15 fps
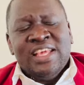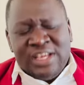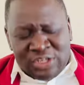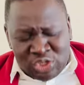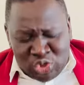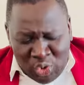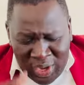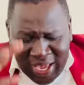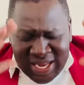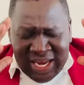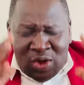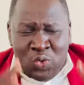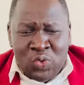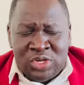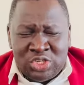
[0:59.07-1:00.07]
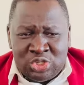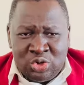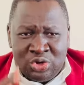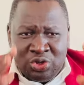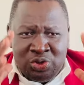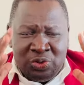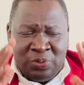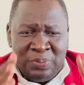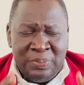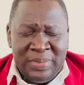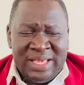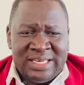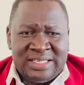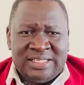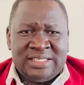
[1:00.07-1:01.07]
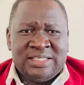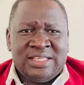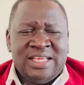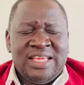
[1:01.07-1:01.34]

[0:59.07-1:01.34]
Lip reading: So any question you meet